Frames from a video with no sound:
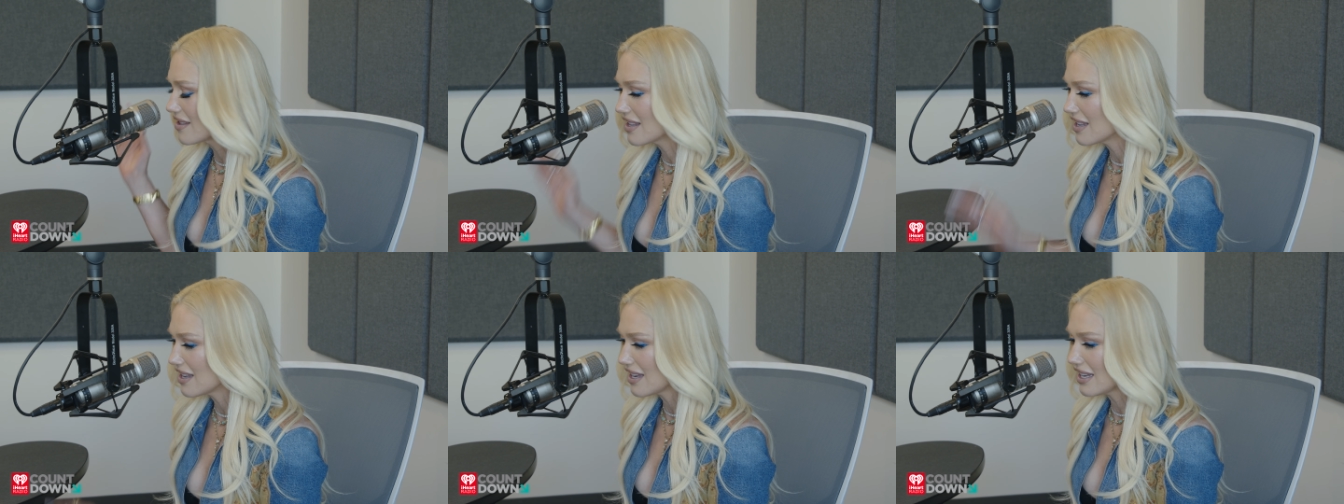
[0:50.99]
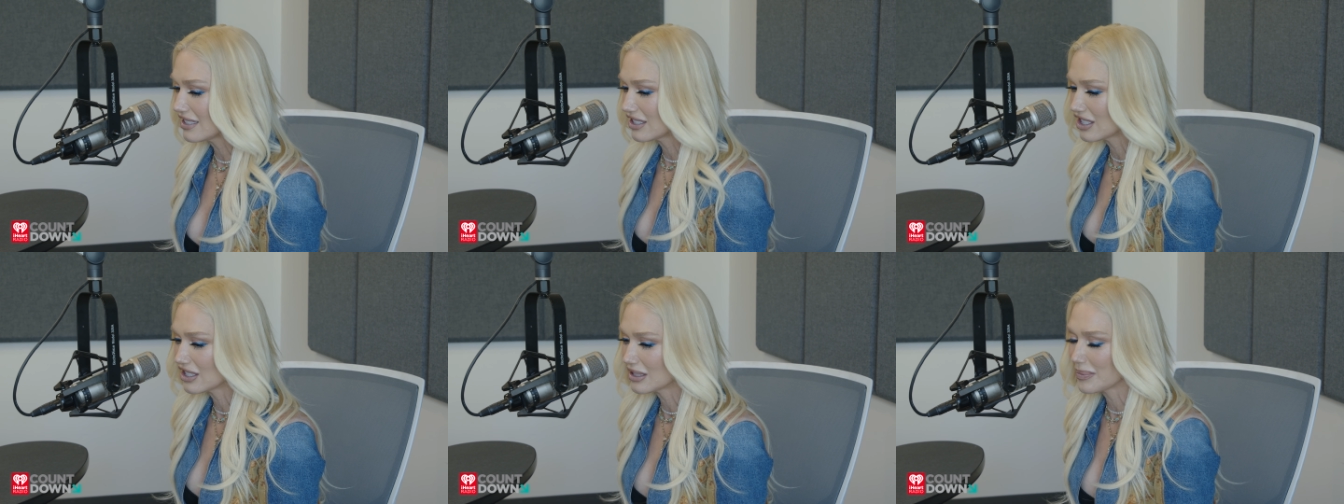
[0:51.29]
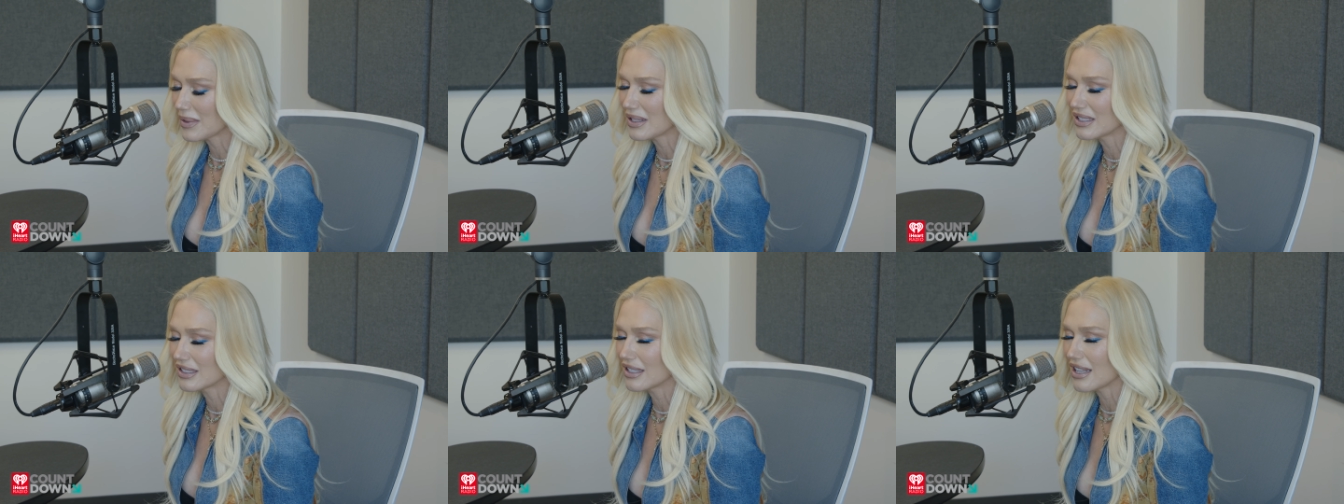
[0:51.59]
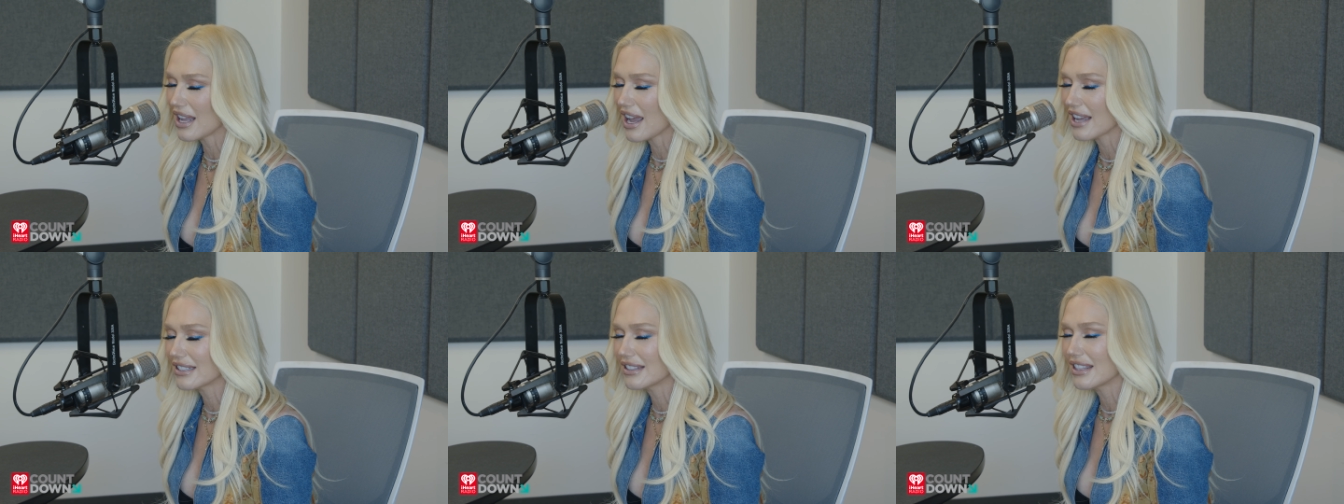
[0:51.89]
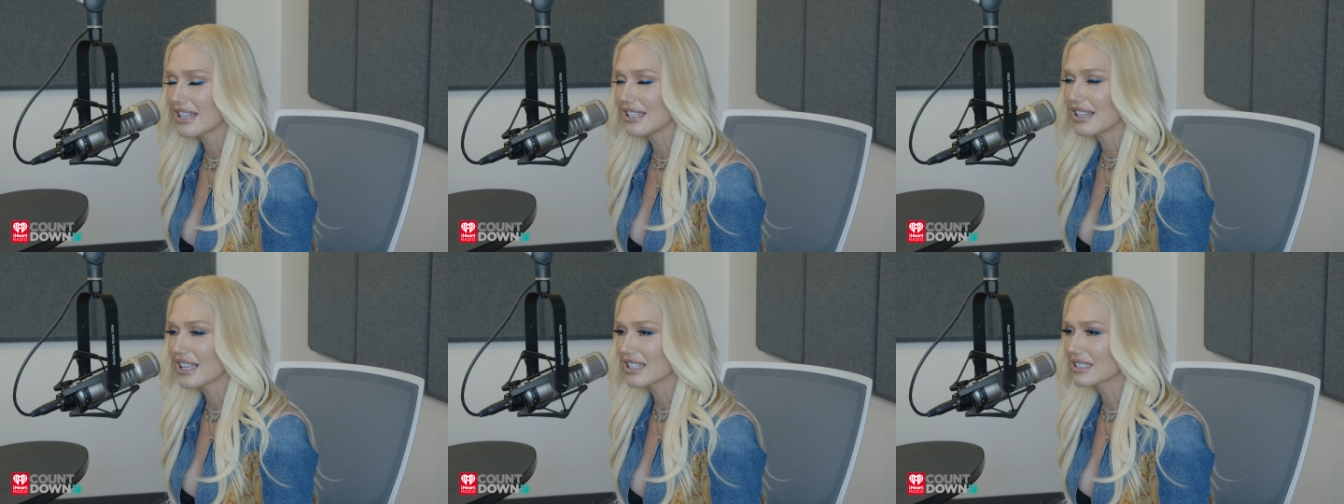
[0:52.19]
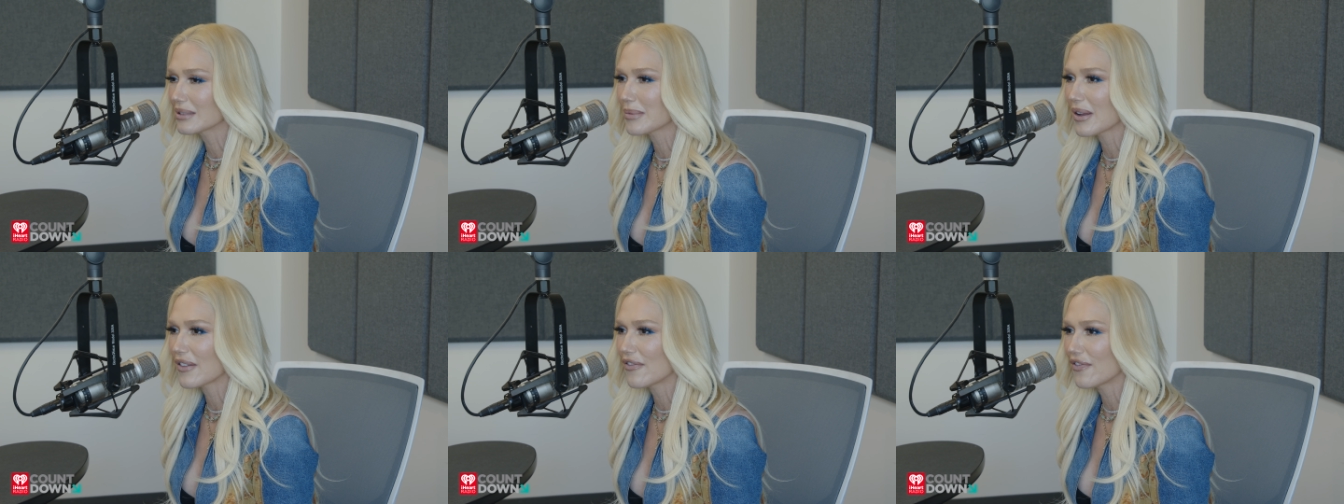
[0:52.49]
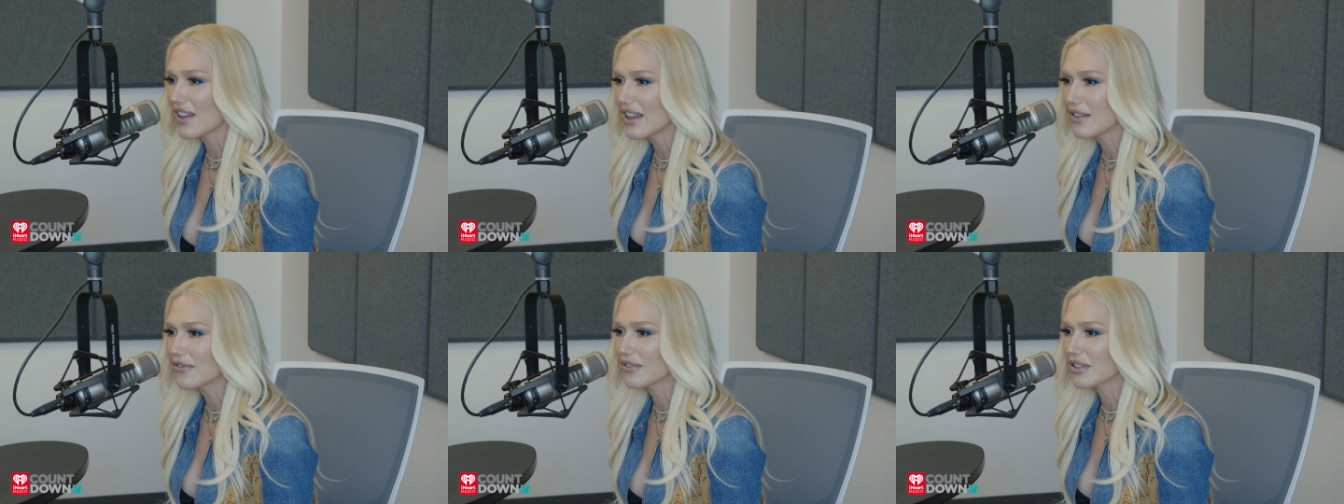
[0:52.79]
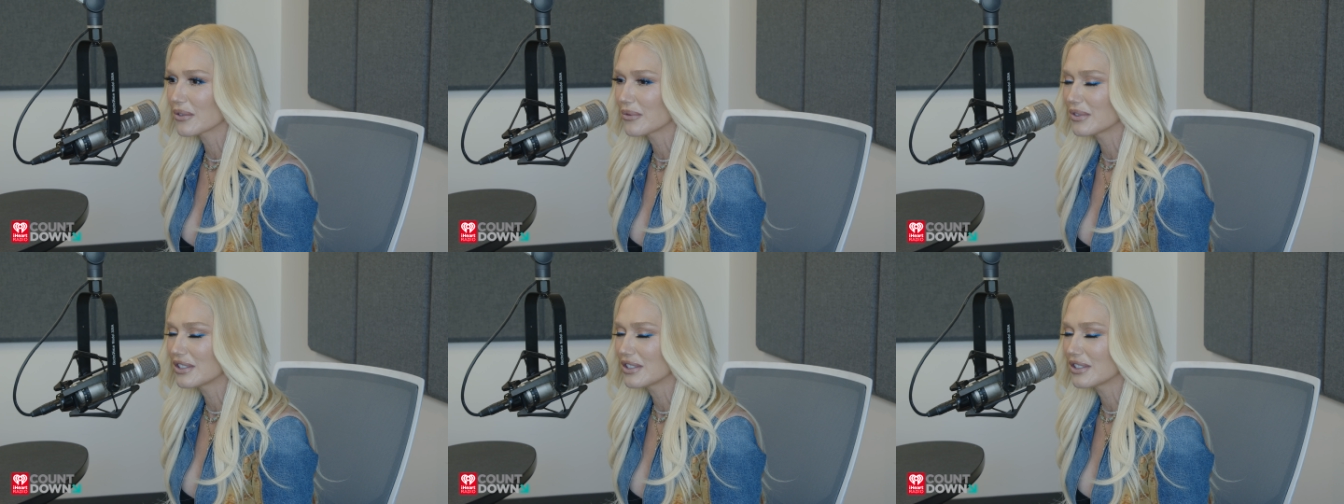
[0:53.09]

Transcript: it's just been i think that's my favorite